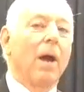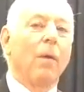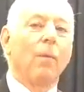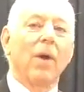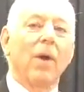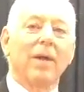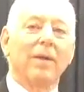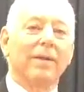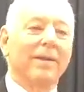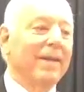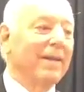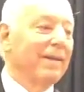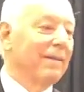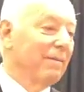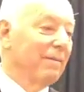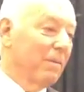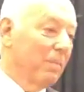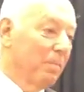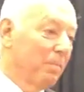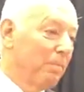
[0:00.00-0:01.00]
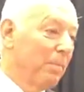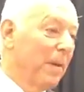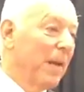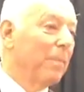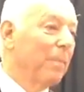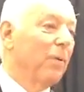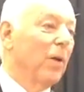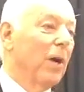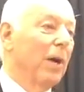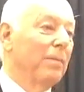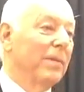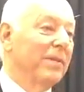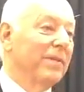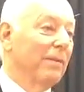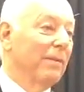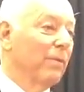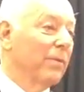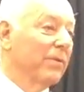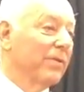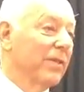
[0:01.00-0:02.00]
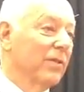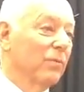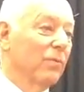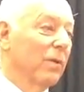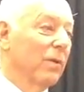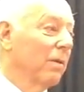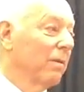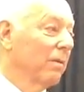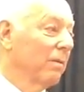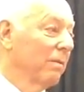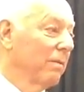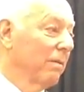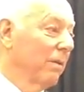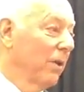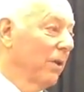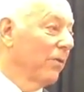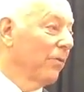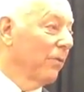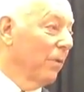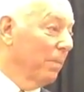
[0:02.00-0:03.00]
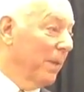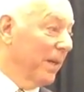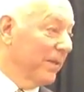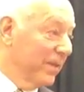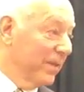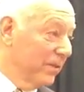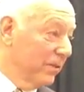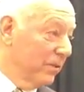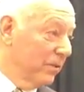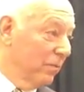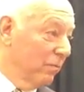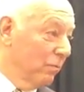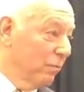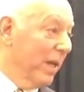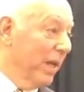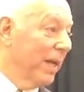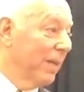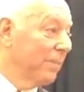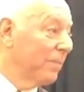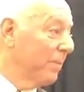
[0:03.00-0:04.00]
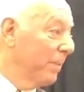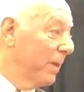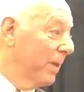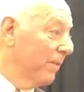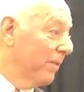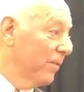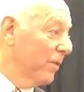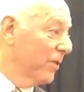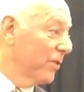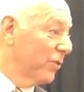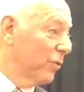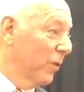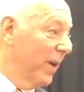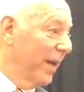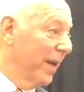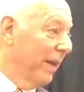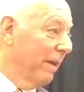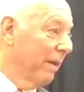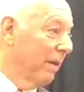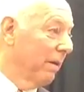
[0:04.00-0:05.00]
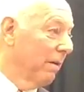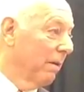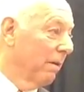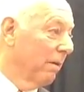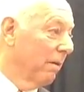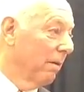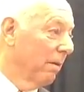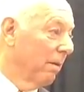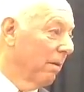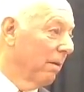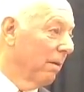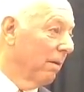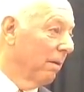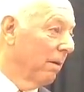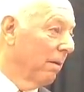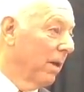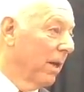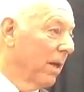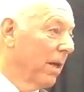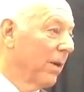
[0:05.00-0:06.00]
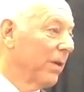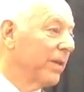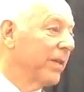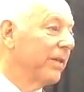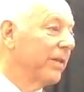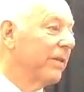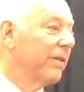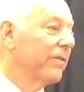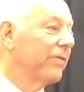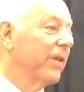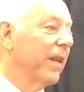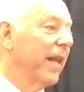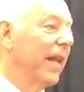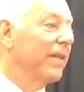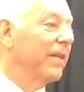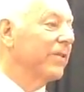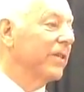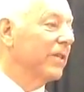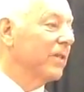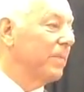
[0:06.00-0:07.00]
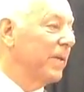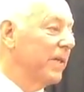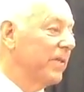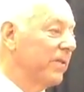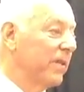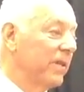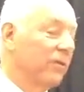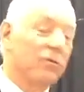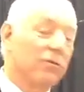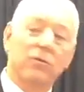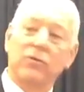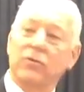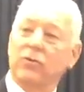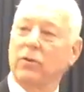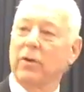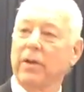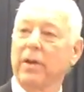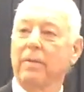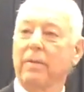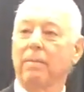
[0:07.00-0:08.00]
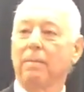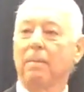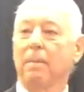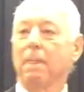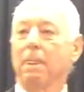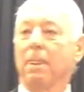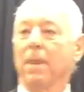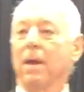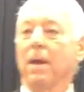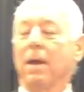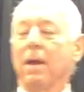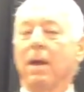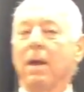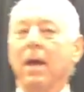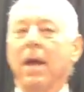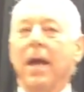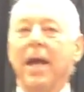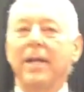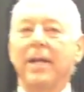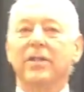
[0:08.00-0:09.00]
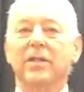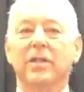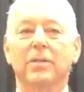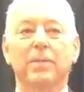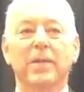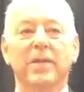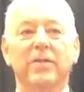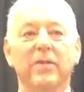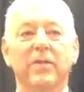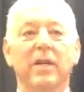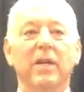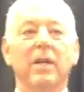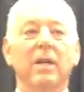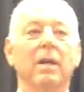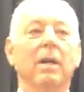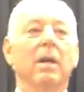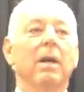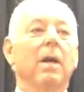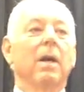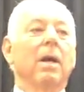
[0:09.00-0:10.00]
Well, big problem is everyone says, they're about to run up to be the first 20. Now, I did this at HSBC. True story. HSBC,